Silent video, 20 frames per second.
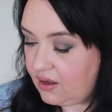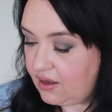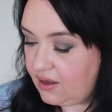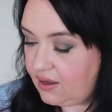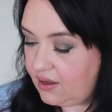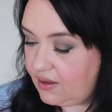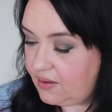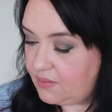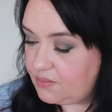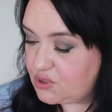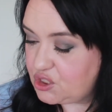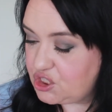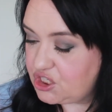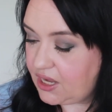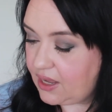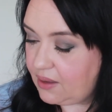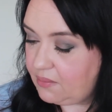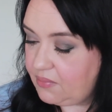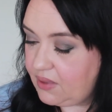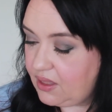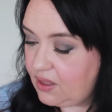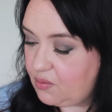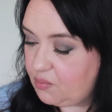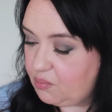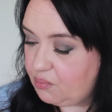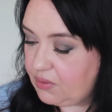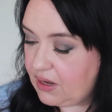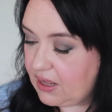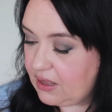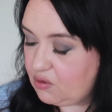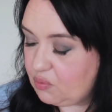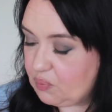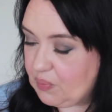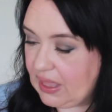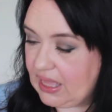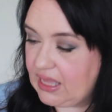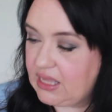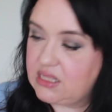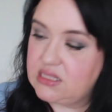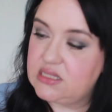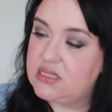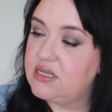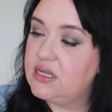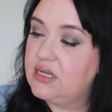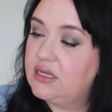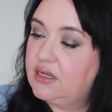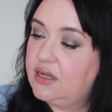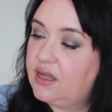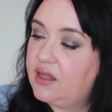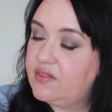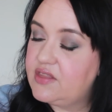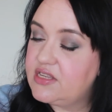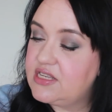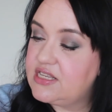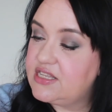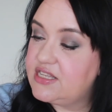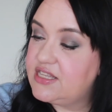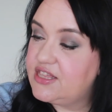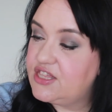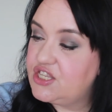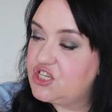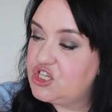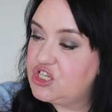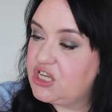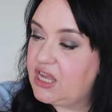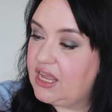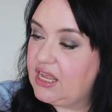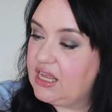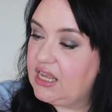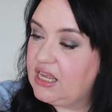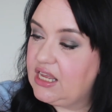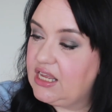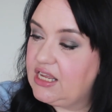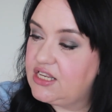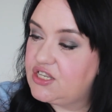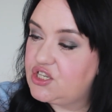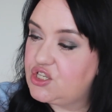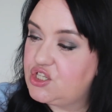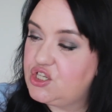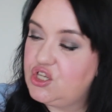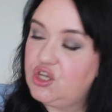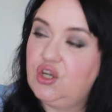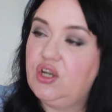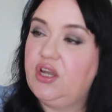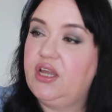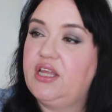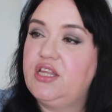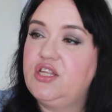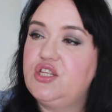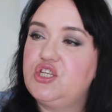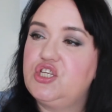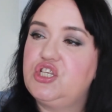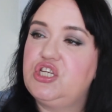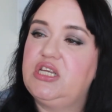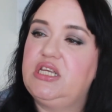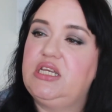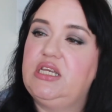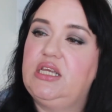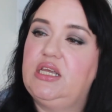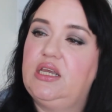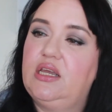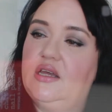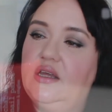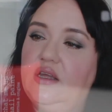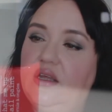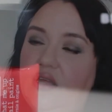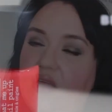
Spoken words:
Chat Me Up Nail Paint. And this is in the shade Tongue and Cheek,